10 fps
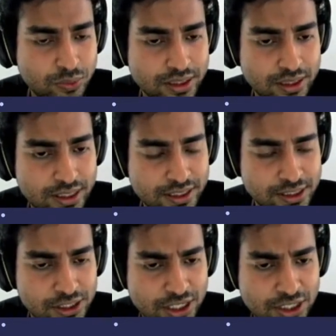with the
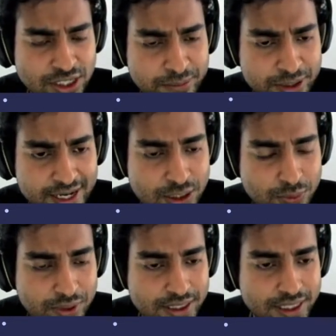registration number
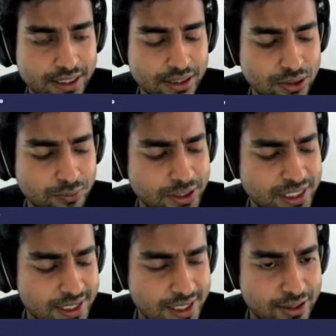XYZ. So, what
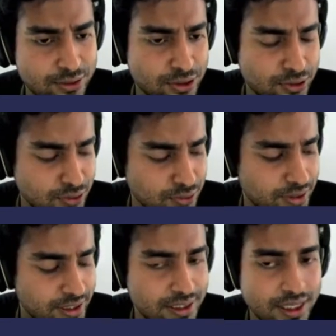that allows you to do
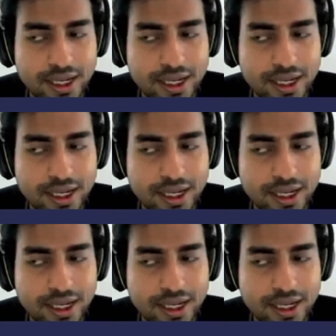is